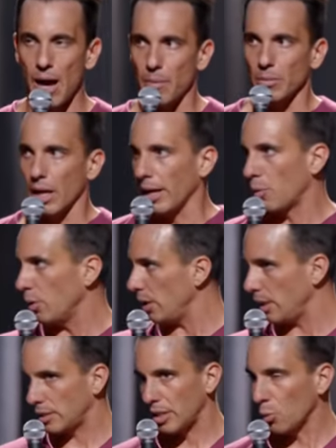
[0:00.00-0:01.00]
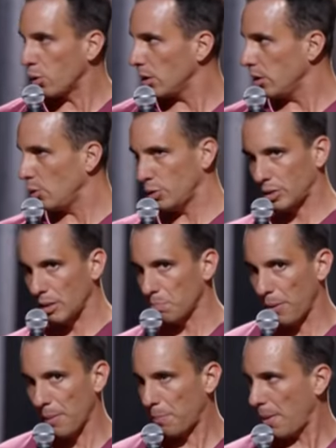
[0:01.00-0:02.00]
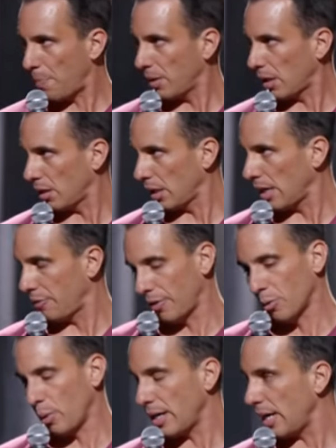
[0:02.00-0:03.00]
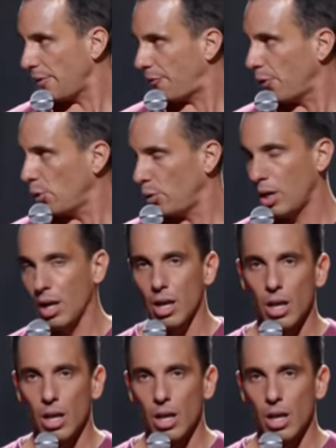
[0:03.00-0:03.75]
I'm like, what is it? We're losing people. People are leaving. We need food.